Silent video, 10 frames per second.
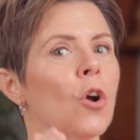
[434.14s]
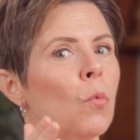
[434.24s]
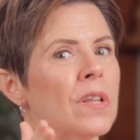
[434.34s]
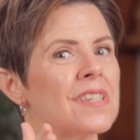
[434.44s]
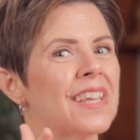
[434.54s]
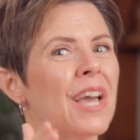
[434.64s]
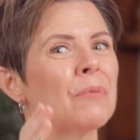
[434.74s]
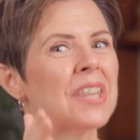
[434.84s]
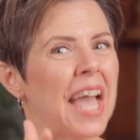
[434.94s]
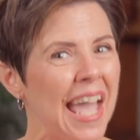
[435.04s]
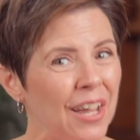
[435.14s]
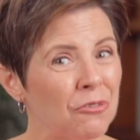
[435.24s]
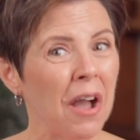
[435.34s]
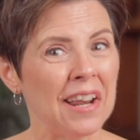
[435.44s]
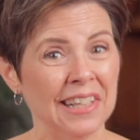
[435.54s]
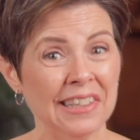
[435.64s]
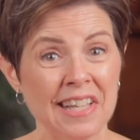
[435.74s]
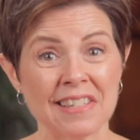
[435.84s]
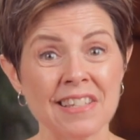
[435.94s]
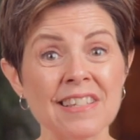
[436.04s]
Once again, with handwriting
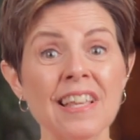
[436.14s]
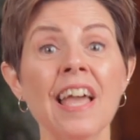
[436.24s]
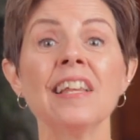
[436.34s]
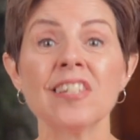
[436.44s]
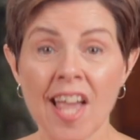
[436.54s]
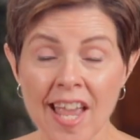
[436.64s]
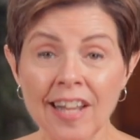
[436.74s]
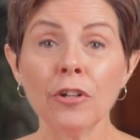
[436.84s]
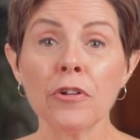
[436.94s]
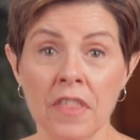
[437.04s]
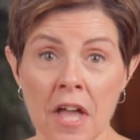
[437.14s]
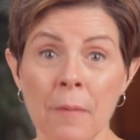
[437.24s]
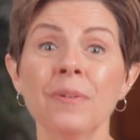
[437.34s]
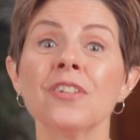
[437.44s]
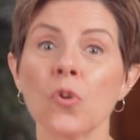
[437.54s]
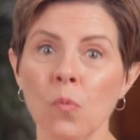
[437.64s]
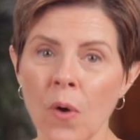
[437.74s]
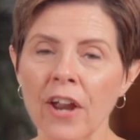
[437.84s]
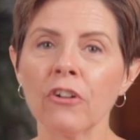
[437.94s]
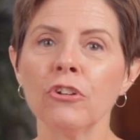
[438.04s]
lessons, tailor them to
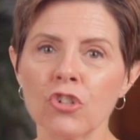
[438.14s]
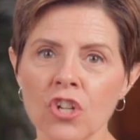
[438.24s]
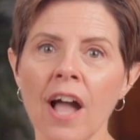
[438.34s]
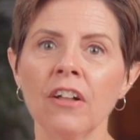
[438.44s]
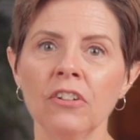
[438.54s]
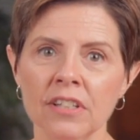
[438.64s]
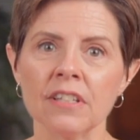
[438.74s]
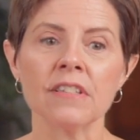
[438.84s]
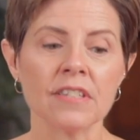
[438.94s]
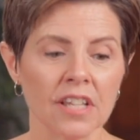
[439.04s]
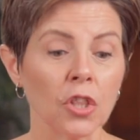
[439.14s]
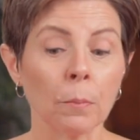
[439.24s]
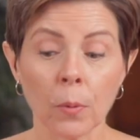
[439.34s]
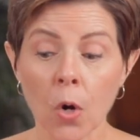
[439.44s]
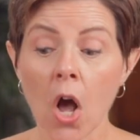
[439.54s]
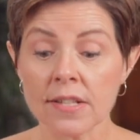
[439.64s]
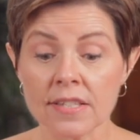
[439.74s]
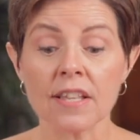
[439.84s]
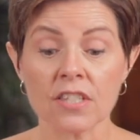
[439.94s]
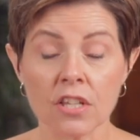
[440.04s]
where your child is in the
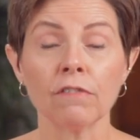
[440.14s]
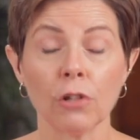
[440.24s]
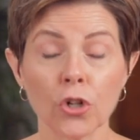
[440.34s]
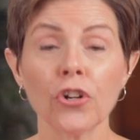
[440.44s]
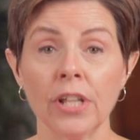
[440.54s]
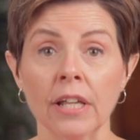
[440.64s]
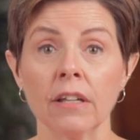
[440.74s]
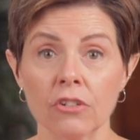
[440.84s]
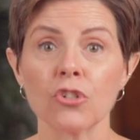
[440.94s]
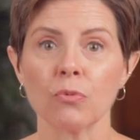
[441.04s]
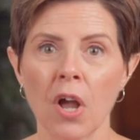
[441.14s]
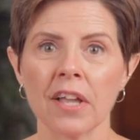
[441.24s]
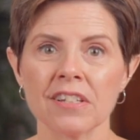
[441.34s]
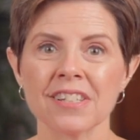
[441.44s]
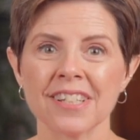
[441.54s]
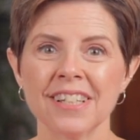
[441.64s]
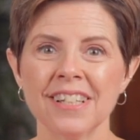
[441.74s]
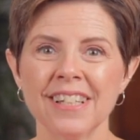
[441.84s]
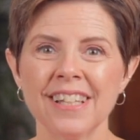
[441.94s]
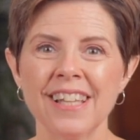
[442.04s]
process of learning to write.
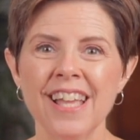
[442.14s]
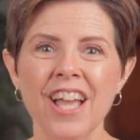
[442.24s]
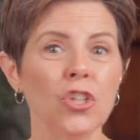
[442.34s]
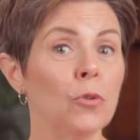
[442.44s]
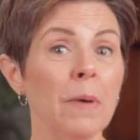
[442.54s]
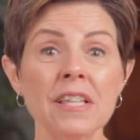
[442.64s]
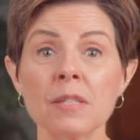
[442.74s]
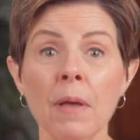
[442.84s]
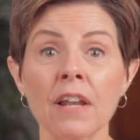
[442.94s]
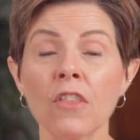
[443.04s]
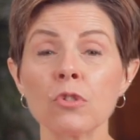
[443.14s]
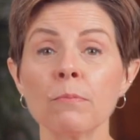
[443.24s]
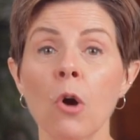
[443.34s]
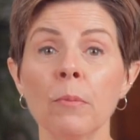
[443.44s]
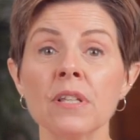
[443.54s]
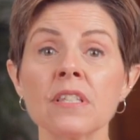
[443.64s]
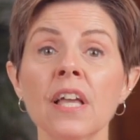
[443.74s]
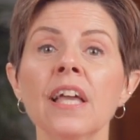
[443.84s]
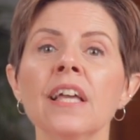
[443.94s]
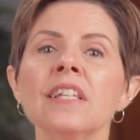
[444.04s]
You may spend those moments
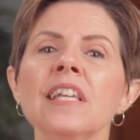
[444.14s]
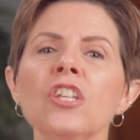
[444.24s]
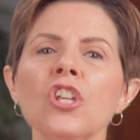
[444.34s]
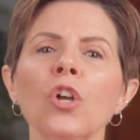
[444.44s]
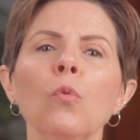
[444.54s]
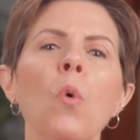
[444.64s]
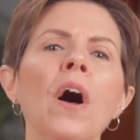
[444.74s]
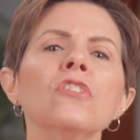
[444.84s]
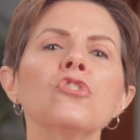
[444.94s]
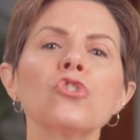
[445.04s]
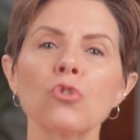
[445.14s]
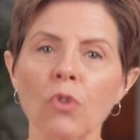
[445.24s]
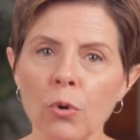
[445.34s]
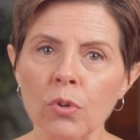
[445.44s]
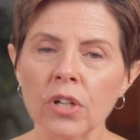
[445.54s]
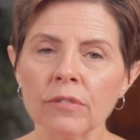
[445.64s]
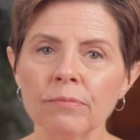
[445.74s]
teaching one stroke